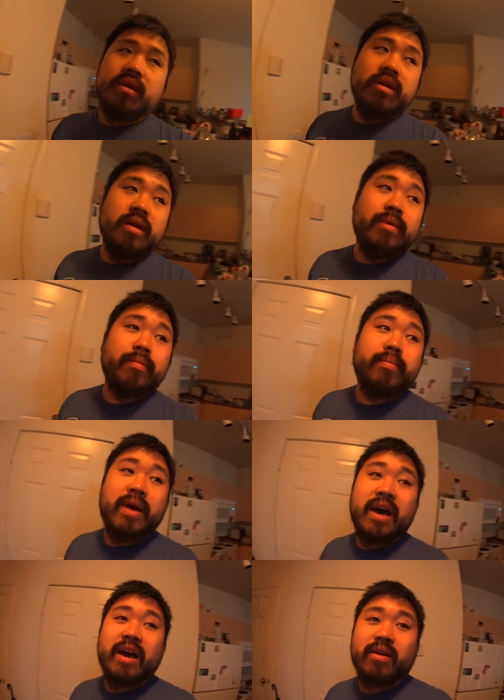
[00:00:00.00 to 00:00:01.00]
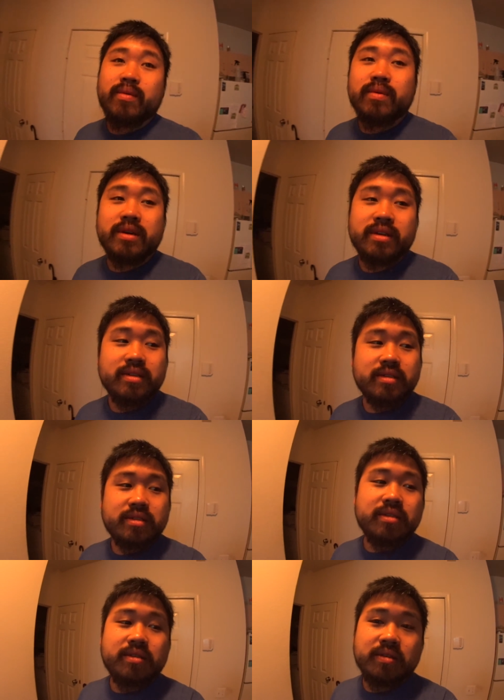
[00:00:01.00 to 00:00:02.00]
coming back
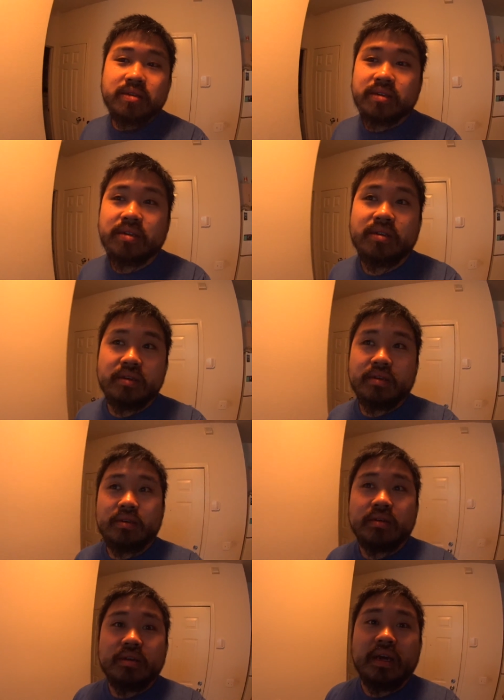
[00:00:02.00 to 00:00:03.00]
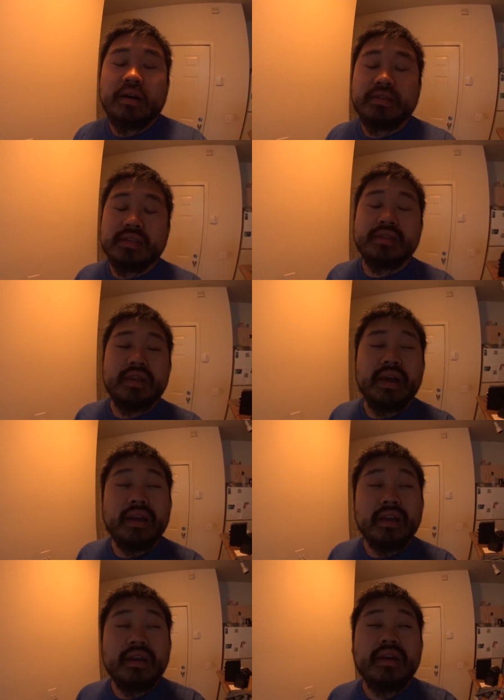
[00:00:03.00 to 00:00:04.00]
was, I was just
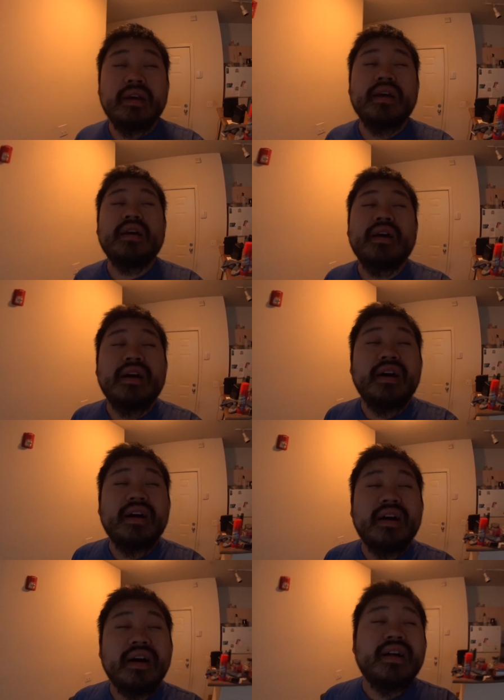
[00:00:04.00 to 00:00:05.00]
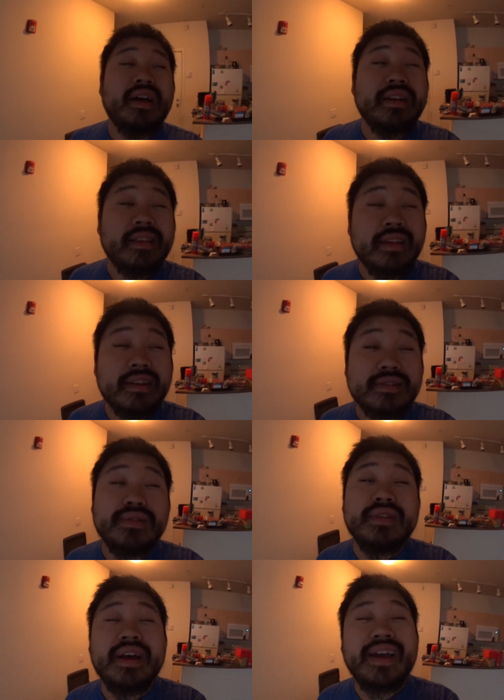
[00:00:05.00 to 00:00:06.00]
like. like this
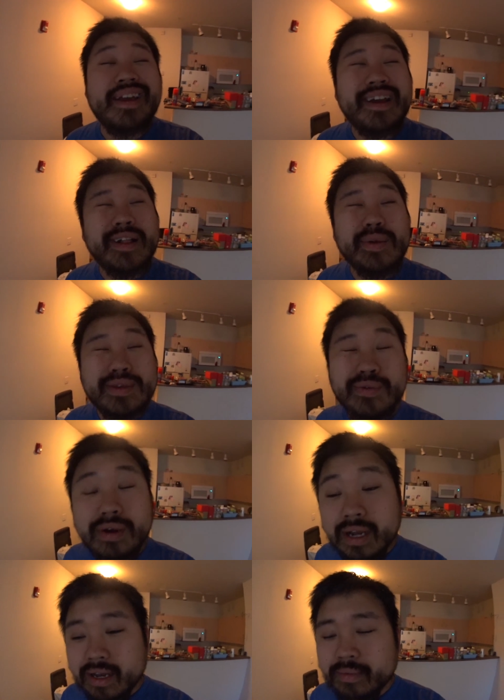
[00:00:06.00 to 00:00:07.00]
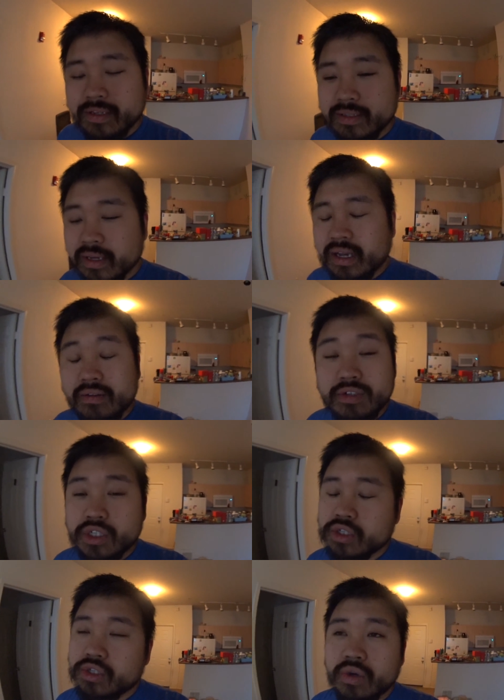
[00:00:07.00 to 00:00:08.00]
or like closing one eye because I was
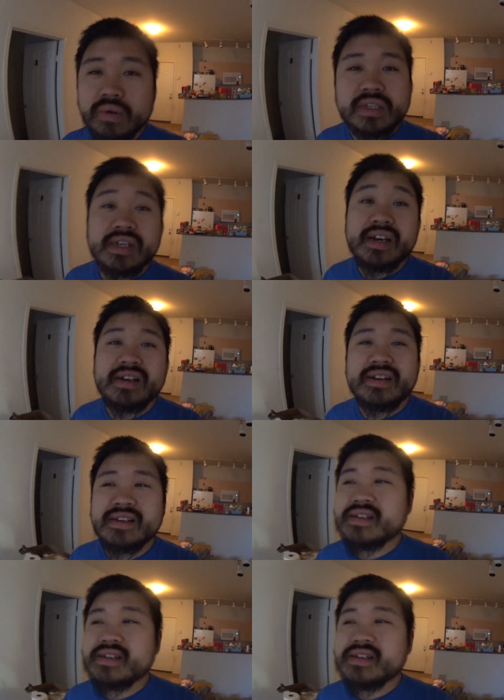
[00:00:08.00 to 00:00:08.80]
just so tired.